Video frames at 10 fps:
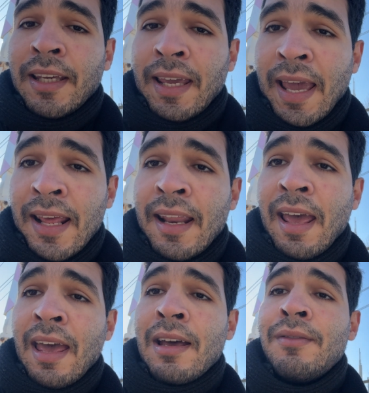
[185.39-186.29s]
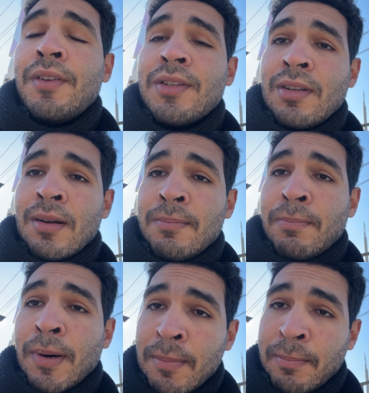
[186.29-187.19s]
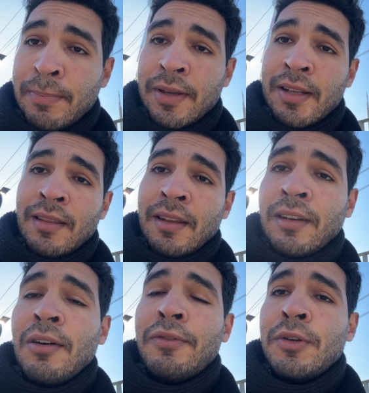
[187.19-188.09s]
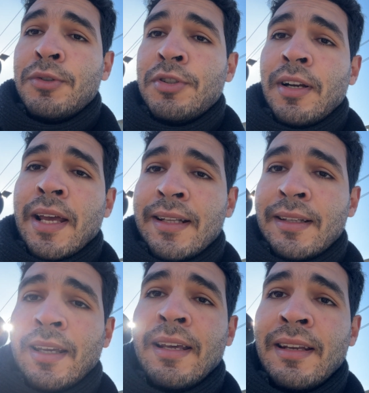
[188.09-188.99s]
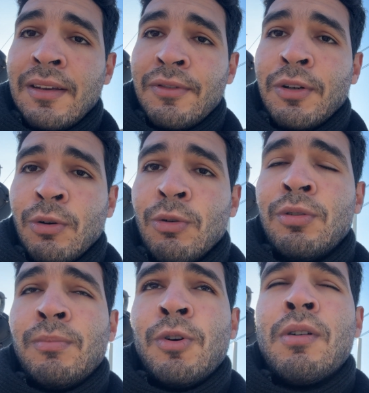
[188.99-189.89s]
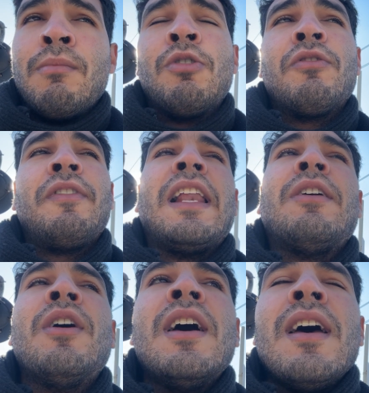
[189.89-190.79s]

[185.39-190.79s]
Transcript: it can have some pump in the near future, and it can even hold more and more value.